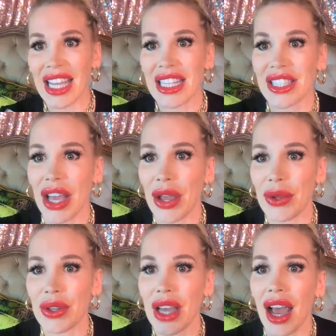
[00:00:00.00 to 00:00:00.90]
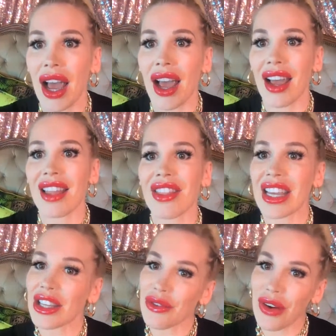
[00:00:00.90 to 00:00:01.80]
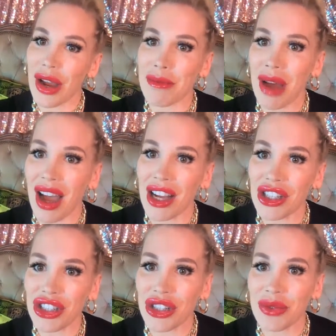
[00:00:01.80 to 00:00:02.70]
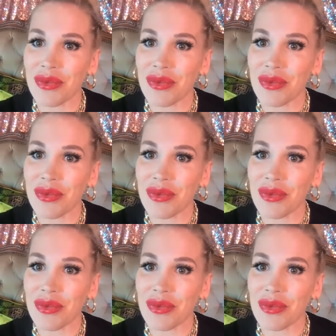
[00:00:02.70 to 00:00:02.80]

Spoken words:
So thank you very much.